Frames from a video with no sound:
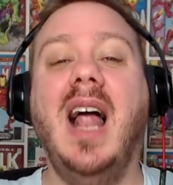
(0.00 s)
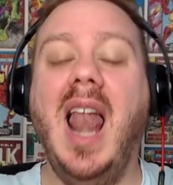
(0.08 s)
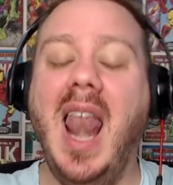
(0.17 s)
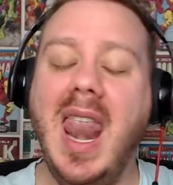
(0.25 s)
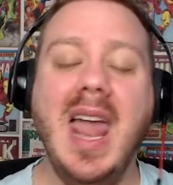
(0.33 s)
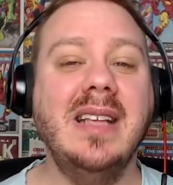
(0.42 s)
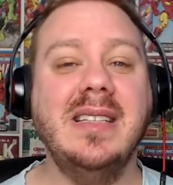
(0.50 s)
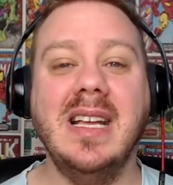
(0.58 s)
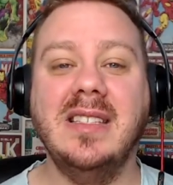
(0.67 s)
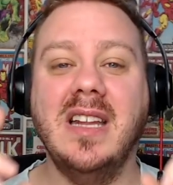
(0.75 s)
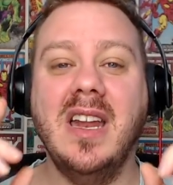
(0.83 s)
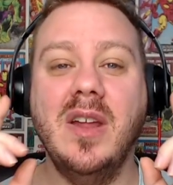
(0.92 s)
Let's
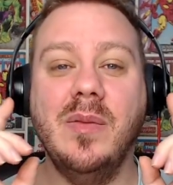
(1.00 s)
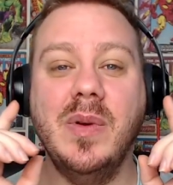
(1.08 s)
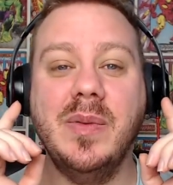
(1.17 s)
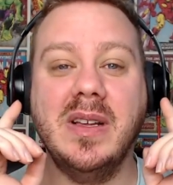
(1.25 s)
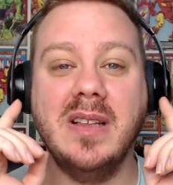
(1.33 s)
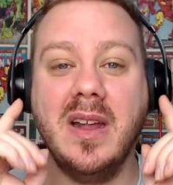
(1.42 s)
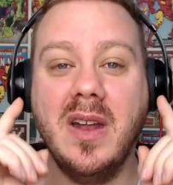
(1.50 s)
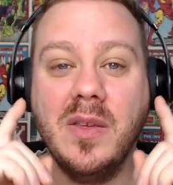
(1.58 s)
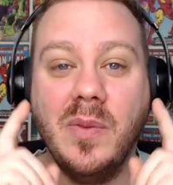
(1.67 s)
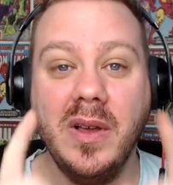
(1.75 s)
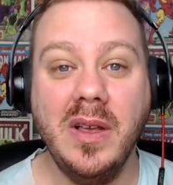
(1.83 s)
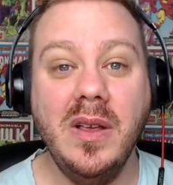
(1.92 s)
get to the number because then that's
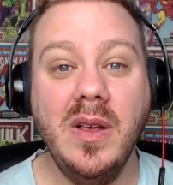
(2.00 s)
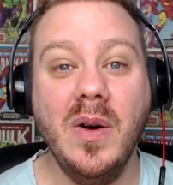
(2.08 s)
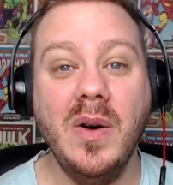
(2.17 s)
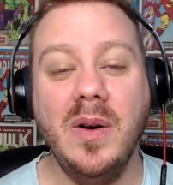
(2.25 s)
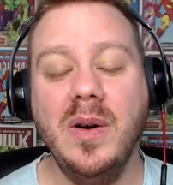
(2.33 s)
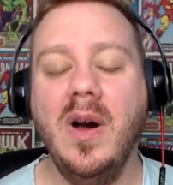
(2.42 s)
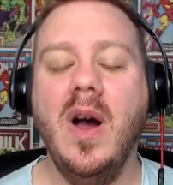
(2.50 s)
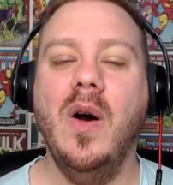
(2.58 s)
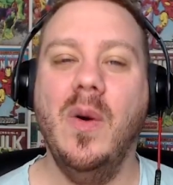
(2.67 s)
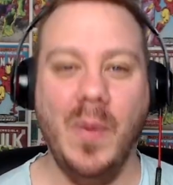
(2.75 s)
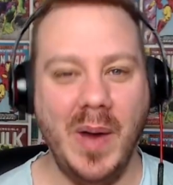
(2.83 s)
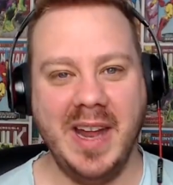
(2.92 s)
what you're
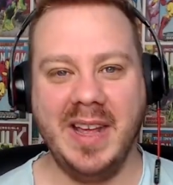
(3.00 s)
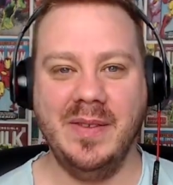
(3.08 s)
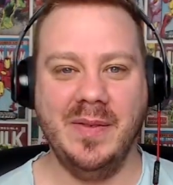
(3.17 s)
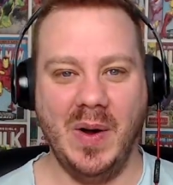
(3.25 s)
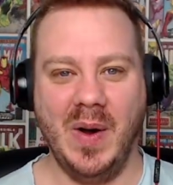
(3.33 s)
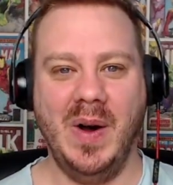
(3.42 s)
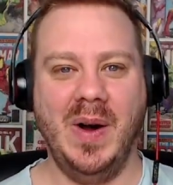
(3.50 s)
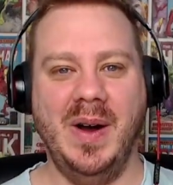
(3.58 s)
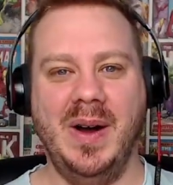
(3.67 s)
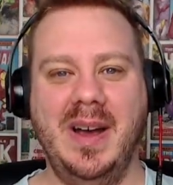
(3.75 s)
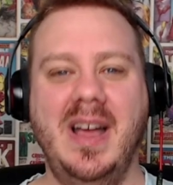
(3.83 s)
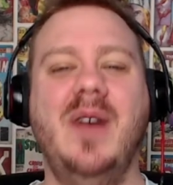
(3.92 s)
waiting
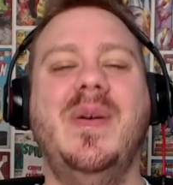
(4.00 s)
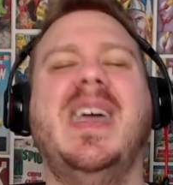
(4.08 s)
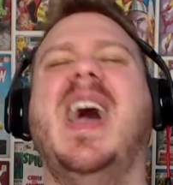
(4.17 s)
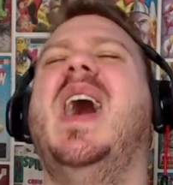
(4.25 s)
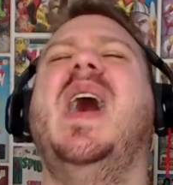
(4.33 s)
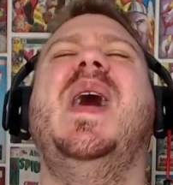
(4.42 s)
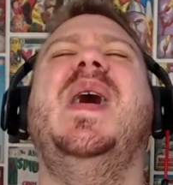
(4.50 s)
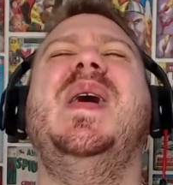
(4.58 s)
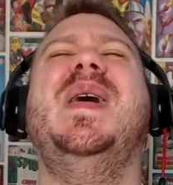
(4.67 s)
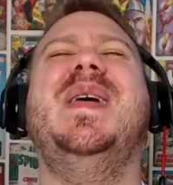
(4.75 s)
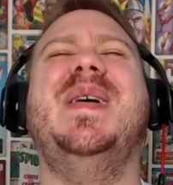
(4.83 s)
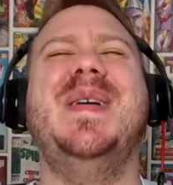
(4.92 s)
for. Here we
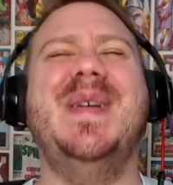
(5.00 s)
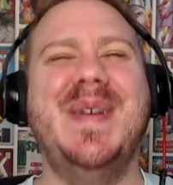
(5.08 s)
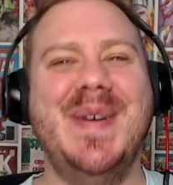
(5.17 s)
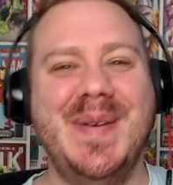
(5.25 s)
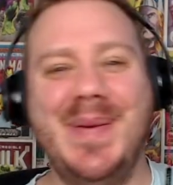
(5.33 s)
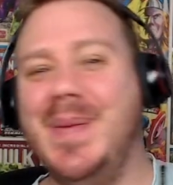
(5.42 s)
go!